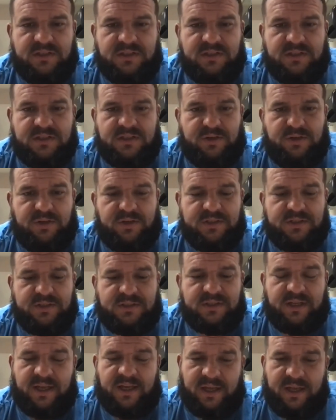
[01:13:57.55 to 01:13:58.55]
does,
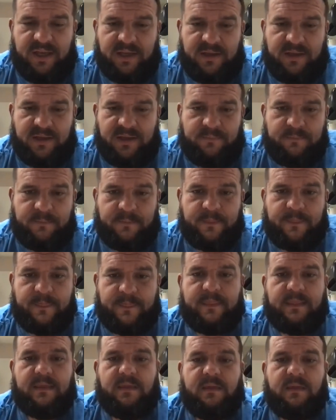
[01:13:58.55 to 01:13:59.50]
now you can say, hey,